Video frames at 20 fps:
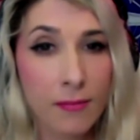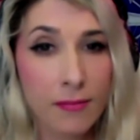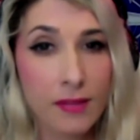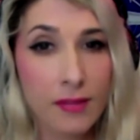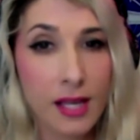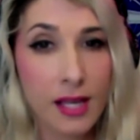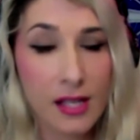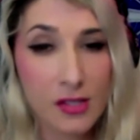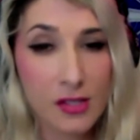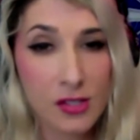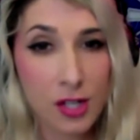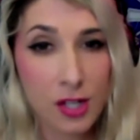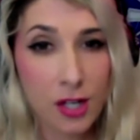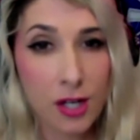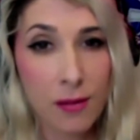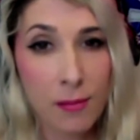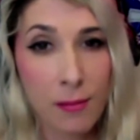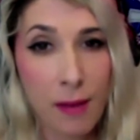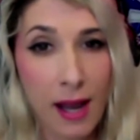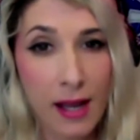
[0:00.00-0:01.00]

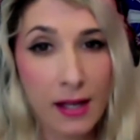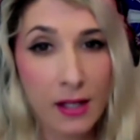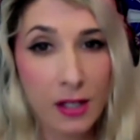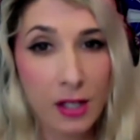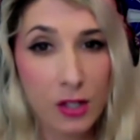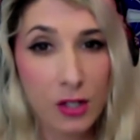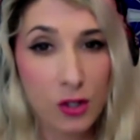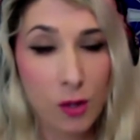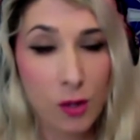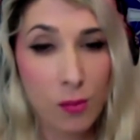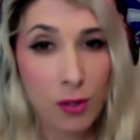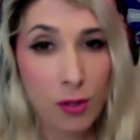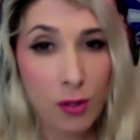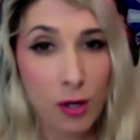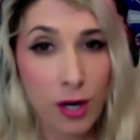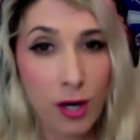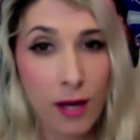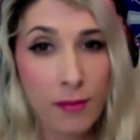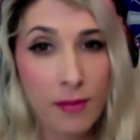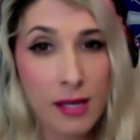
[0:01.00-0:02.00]
insert mind control
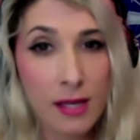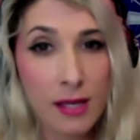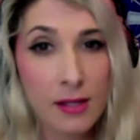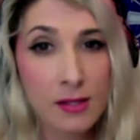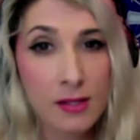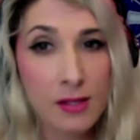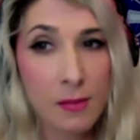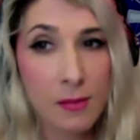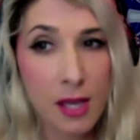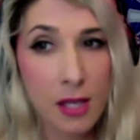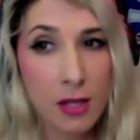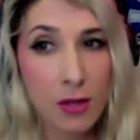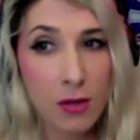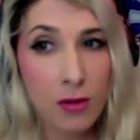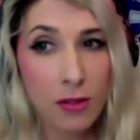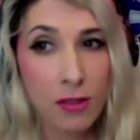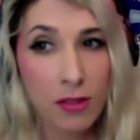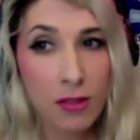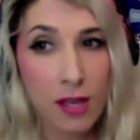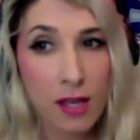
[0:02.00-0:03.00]
programming to make you
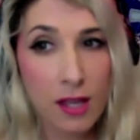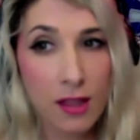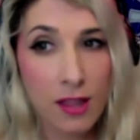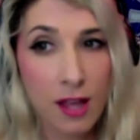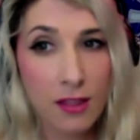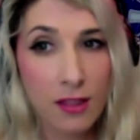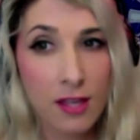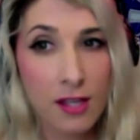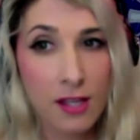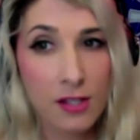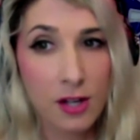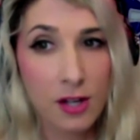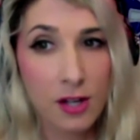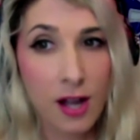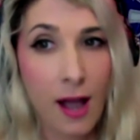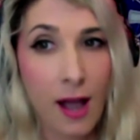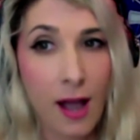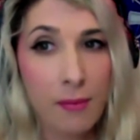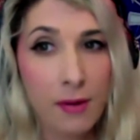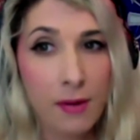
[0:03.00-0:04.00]
think that things are
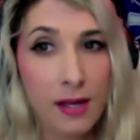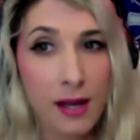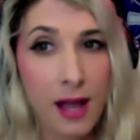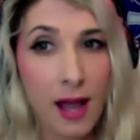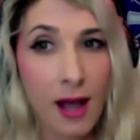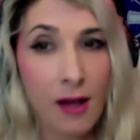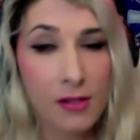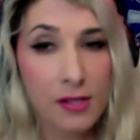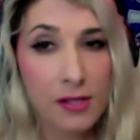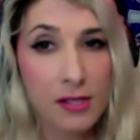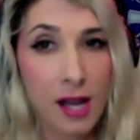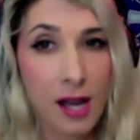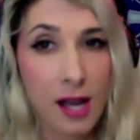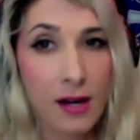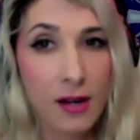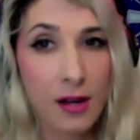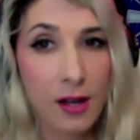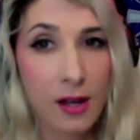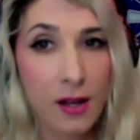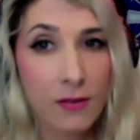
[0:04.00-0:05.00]
happening
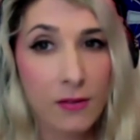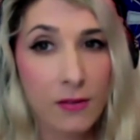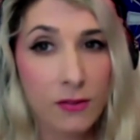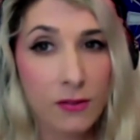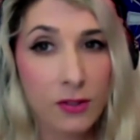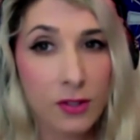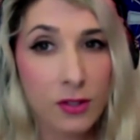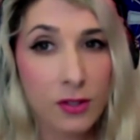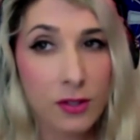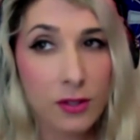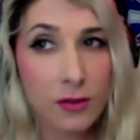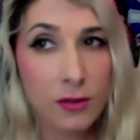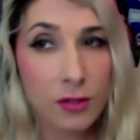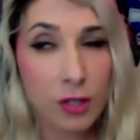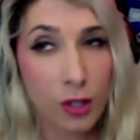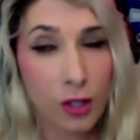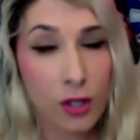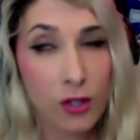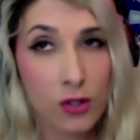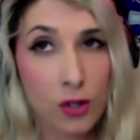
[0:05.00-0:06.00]
outside of your
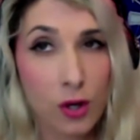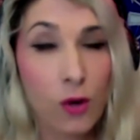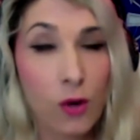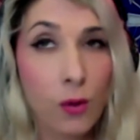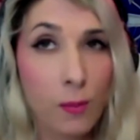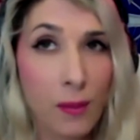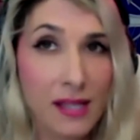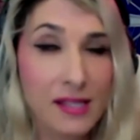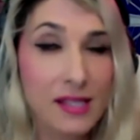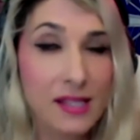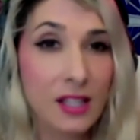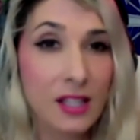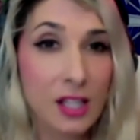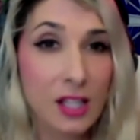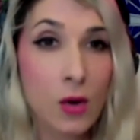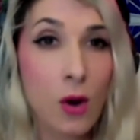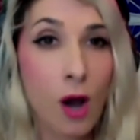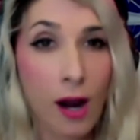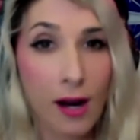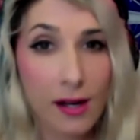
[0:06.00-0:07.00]
control, and basically you
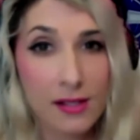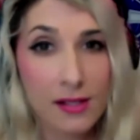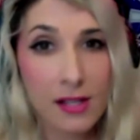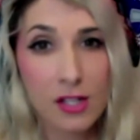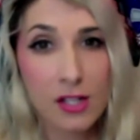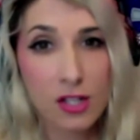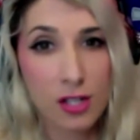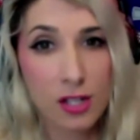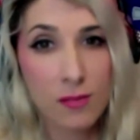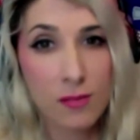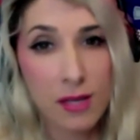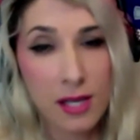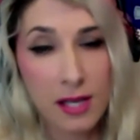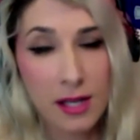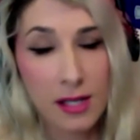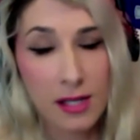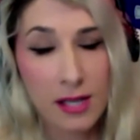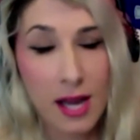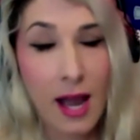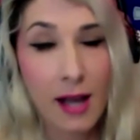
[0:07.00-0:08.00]
are essentially being
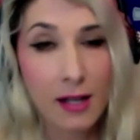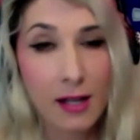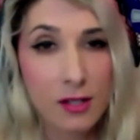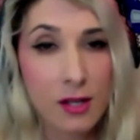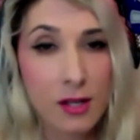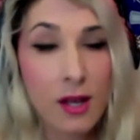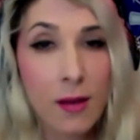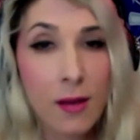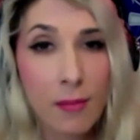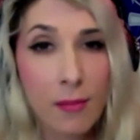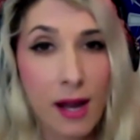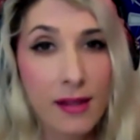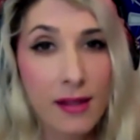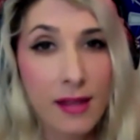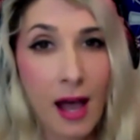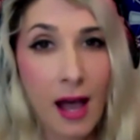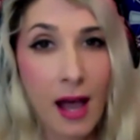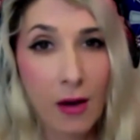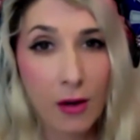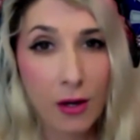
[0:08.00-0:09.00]
attacked by the
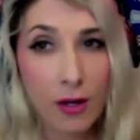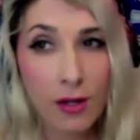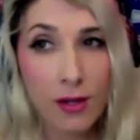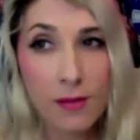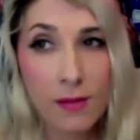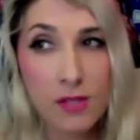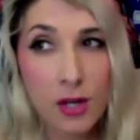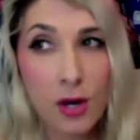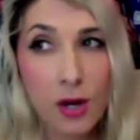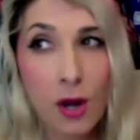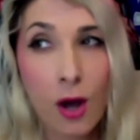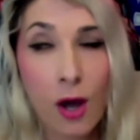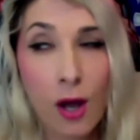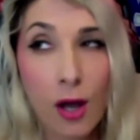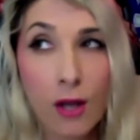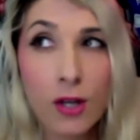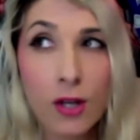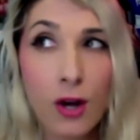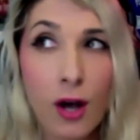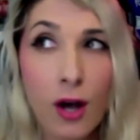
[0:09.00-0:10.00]
algorithms.
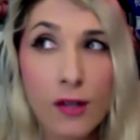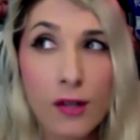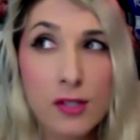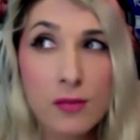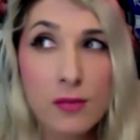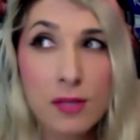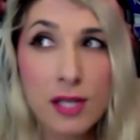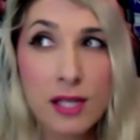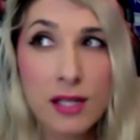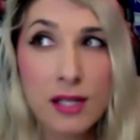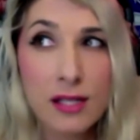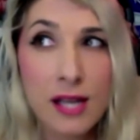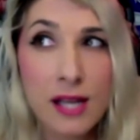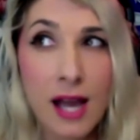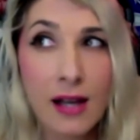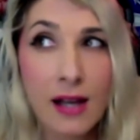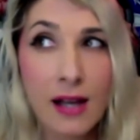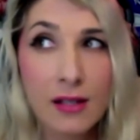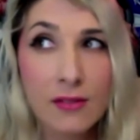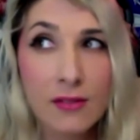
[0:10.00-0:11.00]
You're also being
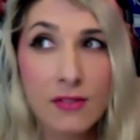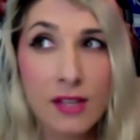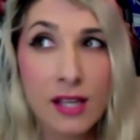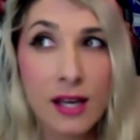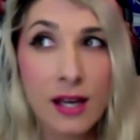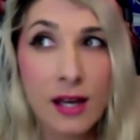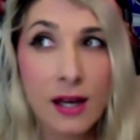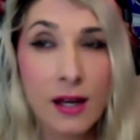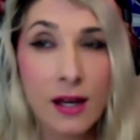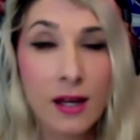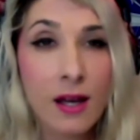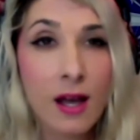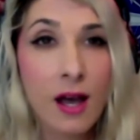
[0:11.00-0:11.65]
attacked via